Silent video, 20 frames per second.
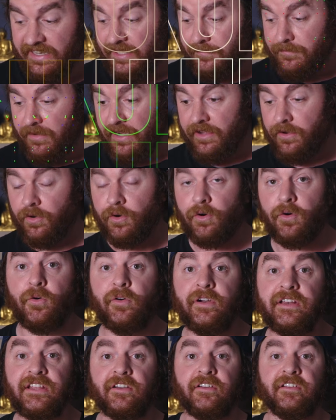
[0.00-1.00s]
is my
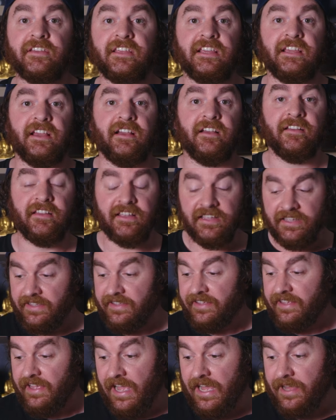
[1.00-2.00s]
audio gear.
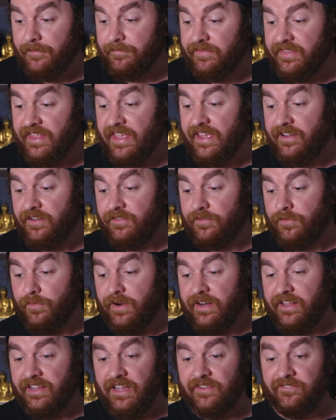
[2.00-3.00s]
Now,
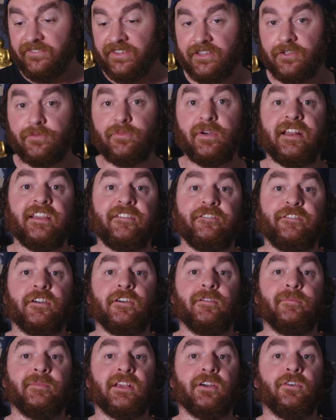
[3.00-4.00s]
when it comes to wedding
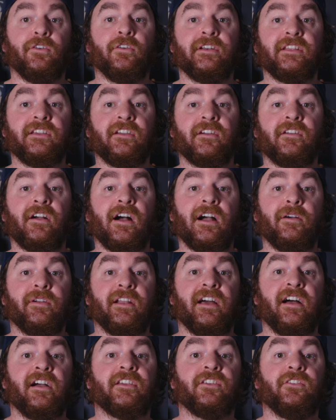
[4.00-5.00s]
films, audio, I
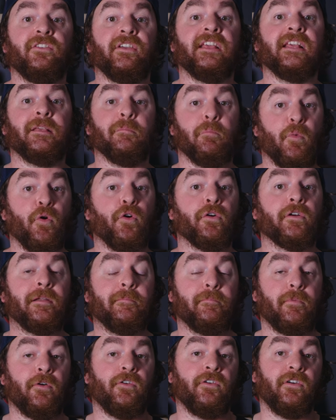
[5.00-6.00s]
would argue, is more
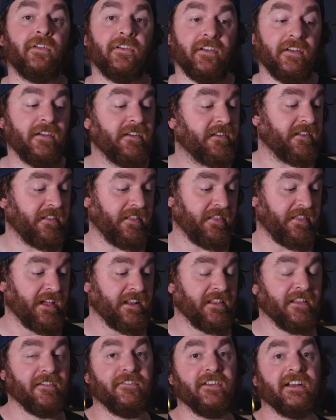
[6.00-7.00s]
important
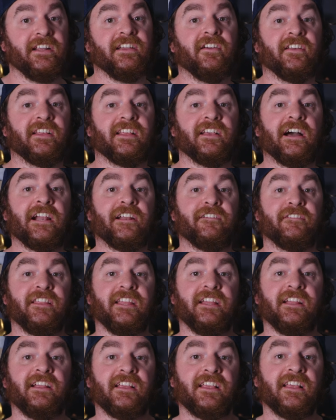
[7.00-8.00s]
than the video side of
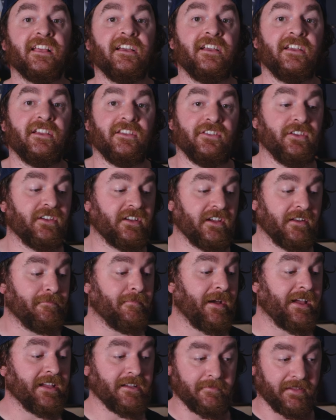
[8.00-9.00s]
things. You can
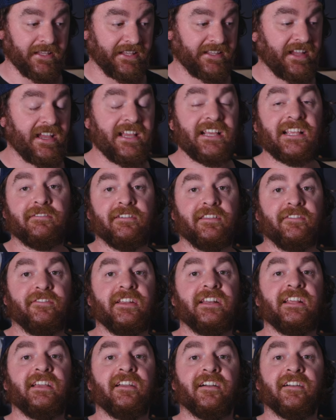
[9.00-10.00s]
make mistakes with
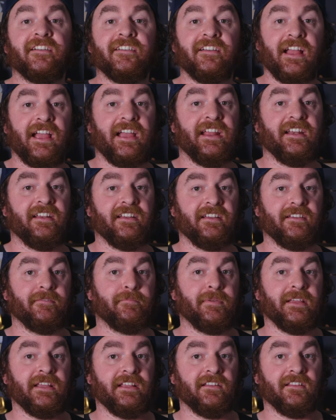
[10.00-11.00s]
video
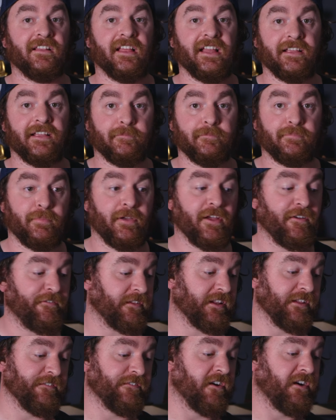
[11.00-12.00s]
and be
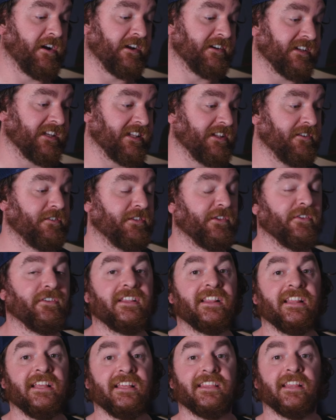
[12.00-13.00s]
perfectly fine to still
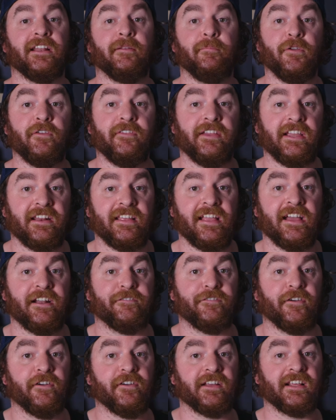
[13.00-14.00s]
use things that are moving in and out
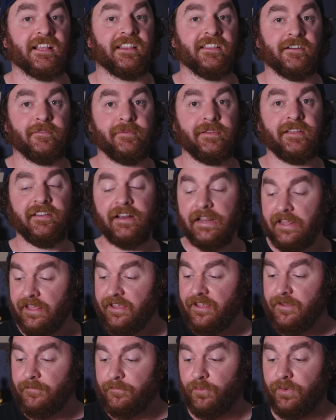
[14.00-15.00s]
of focus a little bit.
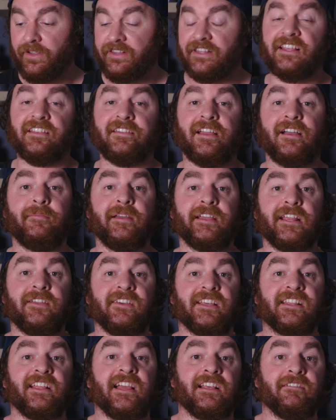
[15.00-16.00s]
But once you start making
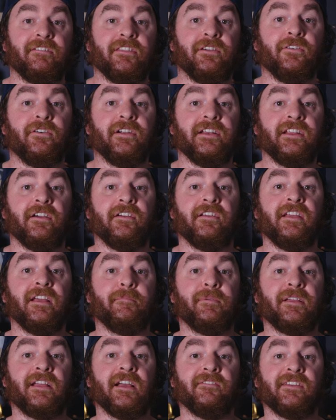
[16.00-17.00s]
mistakes with audio,
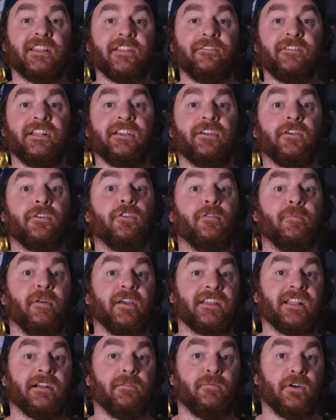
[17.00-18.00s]
it becomes the video
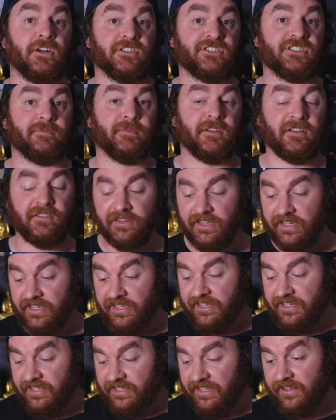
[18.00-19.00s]
almost unwatchable.
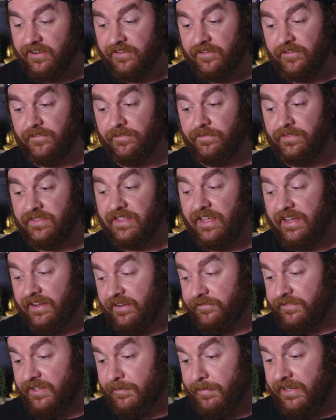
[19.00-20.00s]
So
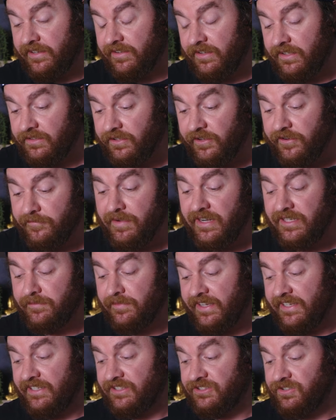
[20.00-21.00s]
I've spent a lot of money
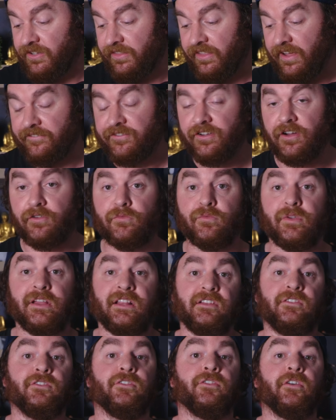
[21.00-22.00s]
making sure that I've got
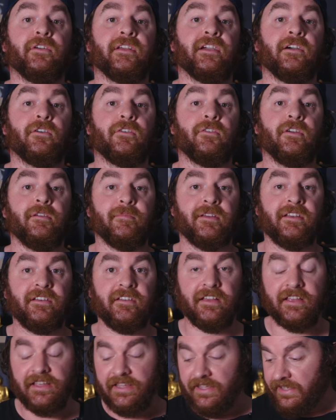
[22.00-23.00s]
really good audio equipment.
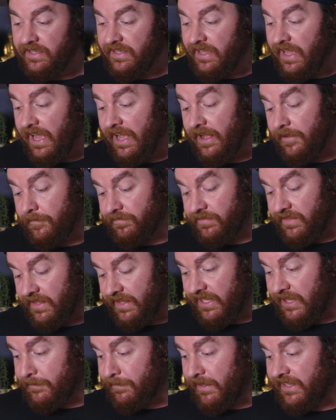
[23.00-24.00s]

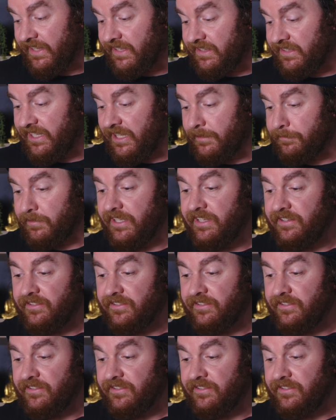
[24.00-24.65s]
It's basically split